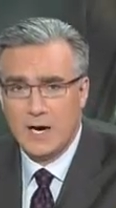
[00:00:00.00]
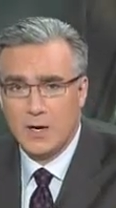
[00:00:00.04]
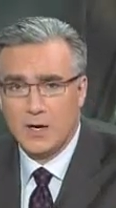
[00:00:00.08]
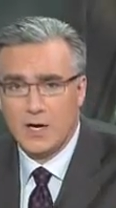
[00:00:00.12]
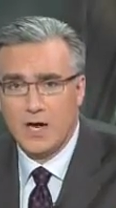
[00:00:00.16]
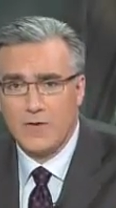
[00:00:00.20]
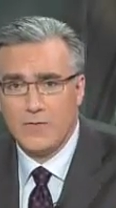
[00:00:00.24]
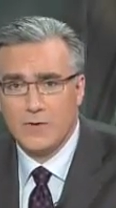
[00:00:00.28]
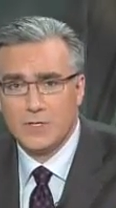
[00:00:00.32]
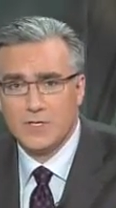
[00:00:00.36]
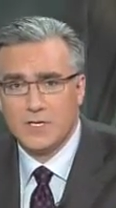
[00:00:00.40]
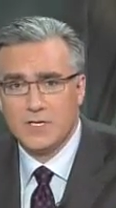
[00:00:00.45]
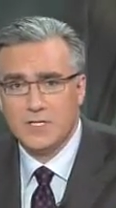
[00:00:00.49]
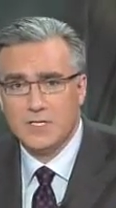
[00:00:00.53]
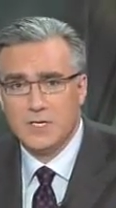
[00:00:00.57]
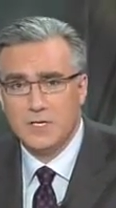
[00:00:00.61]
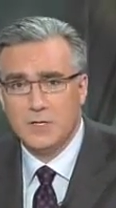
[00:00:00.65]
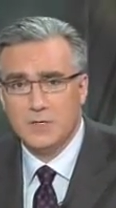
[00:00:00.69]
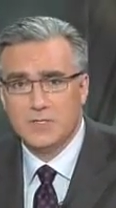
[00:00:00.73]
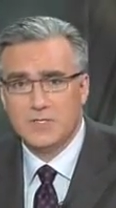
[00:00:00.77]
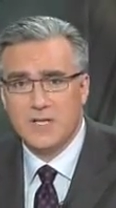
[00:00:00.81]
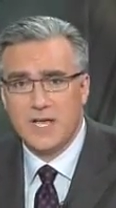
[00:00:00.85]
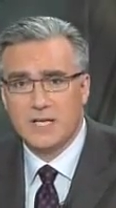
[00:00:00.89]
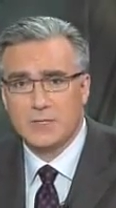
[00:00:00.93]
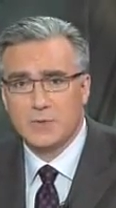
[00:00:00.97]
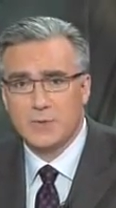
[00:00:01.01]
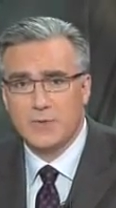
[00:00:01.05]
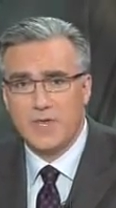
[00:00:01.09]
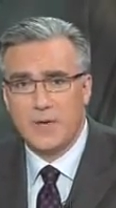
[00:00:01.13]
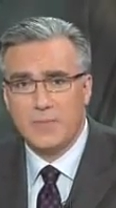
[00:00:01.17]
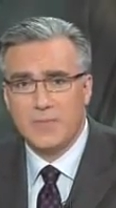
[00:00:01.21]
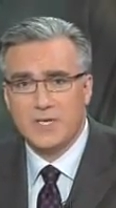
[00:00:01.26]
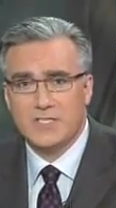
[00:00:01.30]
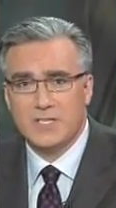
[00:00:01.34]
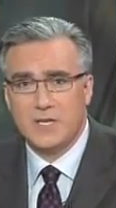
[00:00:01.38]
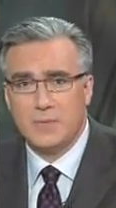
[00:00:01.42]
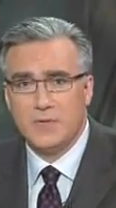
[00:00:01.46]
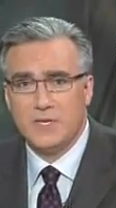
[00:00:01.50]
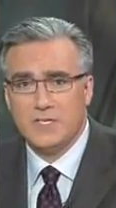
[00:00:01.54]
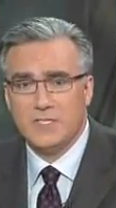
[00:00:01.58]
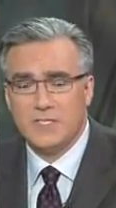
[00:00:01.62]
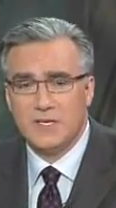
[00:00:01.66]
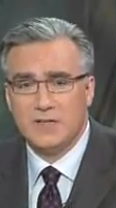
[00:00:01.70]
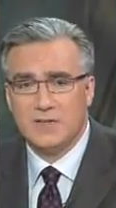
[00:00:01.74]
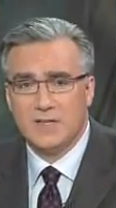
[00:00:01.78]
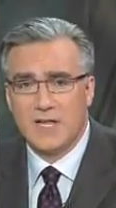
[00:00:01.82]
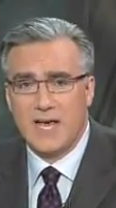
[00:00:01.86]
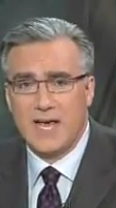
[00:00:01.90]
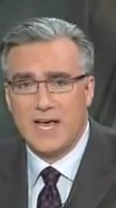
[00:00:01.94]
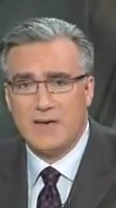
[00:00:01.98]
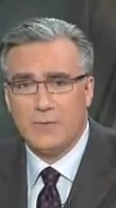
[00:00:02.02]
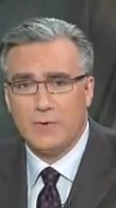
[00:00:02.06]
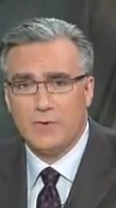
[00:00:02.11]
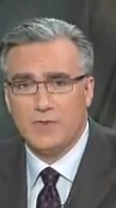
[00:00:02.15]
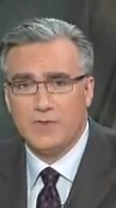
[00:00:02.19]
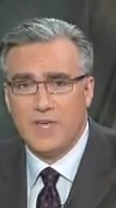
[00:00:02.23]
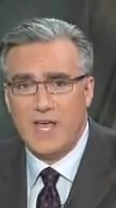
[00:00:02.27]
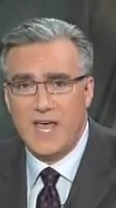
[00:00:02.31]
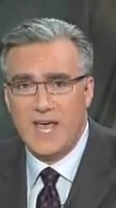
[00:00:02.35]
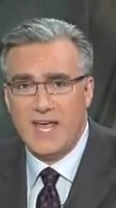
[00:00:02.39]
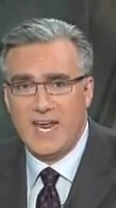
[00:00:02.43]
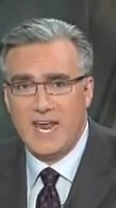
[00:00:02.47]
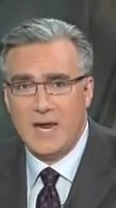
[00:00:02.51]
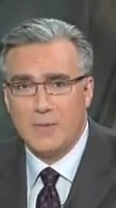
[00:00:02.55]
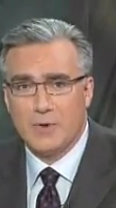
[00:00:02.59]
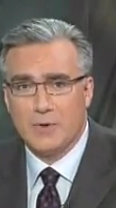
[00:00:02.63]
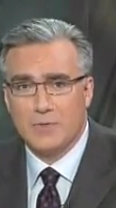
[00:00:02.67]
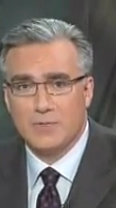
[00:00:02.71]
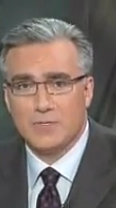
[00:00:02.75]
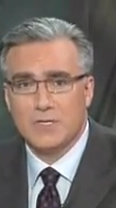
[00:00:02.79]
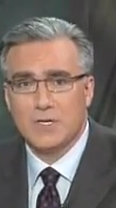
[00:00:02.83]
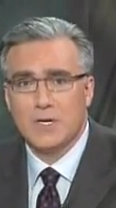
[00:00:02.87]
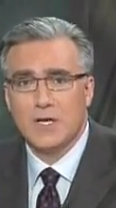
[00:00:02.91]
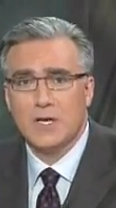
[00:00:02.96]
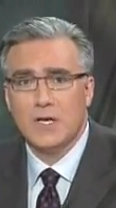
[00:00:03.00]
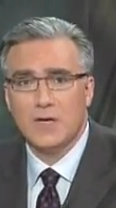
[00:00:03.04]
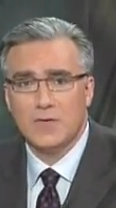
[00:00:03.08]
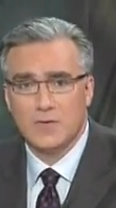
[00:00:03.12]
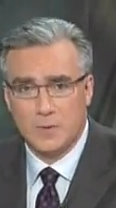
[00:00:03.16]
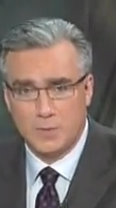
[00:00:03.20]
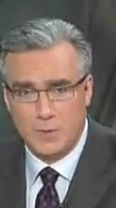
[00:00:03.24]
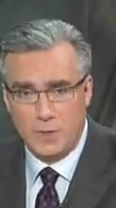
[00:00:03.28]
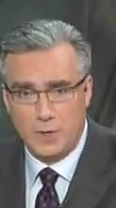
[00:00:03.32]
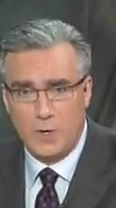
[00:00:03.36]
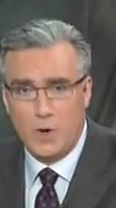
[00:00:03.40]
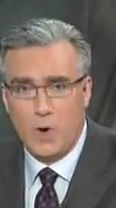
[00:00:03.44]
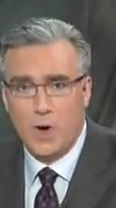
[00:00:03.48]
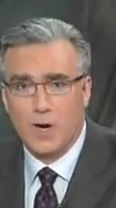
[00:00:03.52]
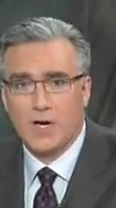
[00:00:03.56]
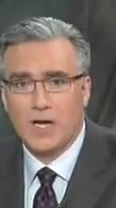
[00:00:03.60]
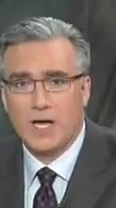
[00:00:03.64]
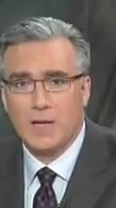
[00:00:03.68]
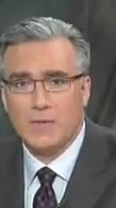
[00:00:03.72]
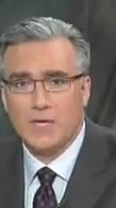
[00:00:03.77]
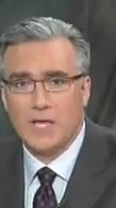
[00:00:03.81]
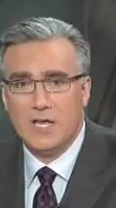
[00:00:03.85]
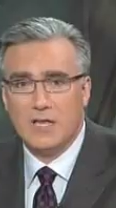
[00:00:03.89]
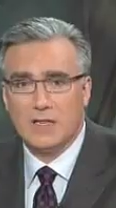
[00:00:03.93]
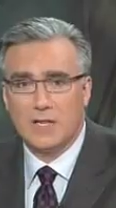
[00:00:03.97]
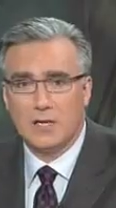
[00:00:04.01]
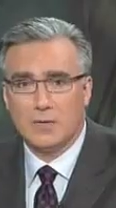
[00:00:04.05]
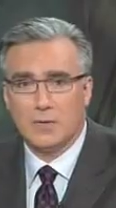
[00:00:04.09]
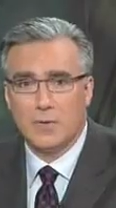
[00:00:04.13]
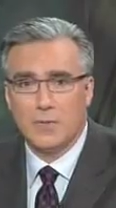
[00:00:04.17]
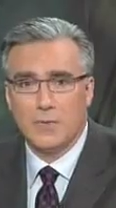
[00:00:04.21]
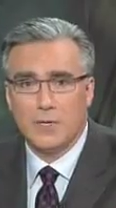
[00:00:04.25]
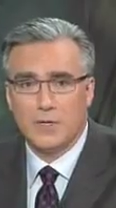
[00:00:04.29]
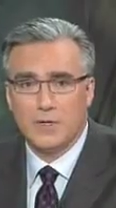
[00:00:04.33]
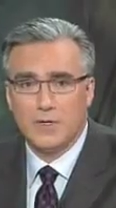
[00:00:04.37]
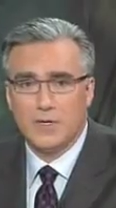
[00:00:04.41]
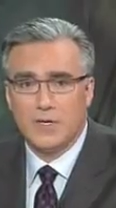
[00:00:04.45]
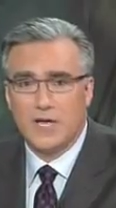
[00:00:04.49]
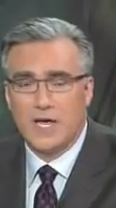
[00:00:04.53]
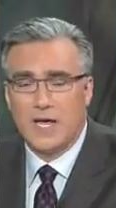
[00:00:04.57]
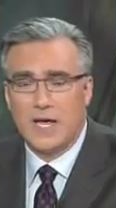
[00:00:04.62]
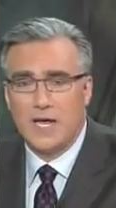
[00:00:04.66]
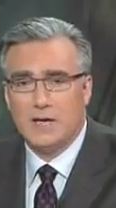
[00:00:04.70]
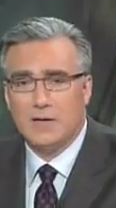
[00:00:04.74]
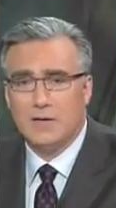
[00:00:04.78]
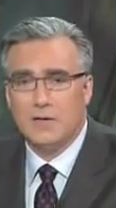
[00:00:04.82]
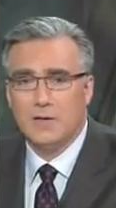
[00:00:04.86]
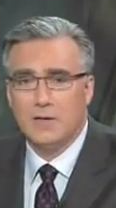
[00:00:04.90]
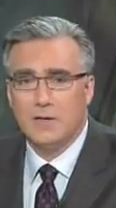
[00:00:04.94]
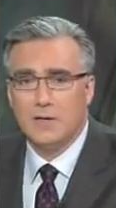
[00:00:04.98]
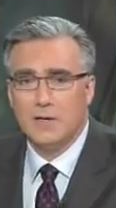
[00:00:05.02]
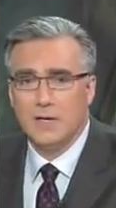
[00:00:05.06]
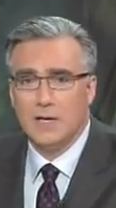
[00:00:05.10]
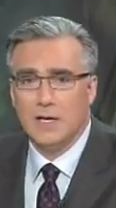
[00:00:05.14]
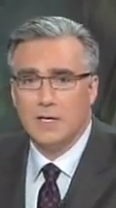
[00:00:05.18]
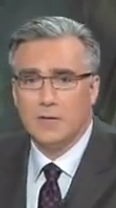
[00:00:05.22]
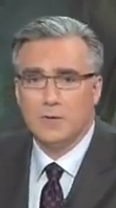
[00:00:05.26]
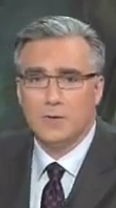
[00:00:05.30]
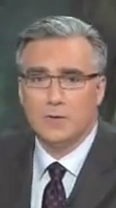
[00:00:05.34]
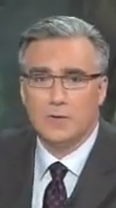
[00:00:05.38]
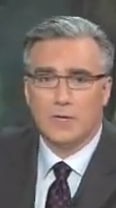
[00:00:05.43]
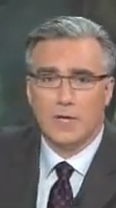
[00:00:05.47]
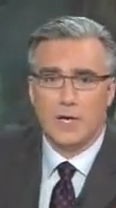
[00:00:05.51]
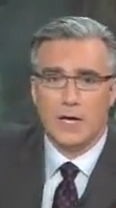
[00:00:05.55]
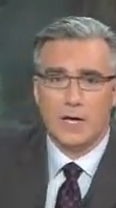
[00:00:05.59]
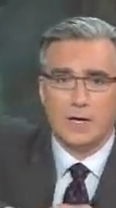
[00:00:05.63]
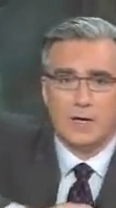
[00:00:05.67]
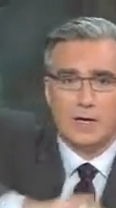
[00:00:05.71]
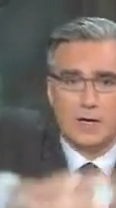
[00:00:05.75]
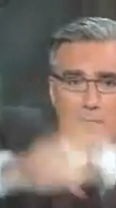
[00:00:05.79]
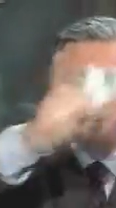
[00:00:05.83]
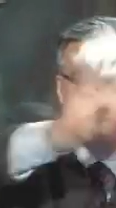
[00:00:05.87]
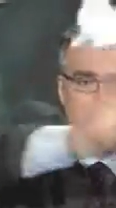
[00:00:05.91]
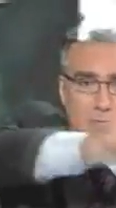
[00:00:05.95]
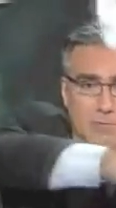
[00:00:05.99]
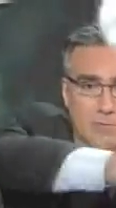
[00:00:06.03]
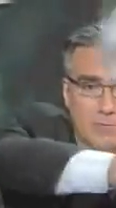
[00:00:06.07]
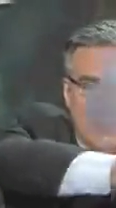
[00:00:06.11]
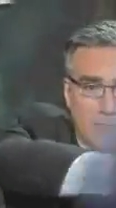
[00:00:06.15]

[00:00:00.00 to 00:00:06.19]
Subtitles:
Our coverage continues next with MSNBC Live with Dan Abrams. From New York, I'm Keith Olbermann. Good night and good luck.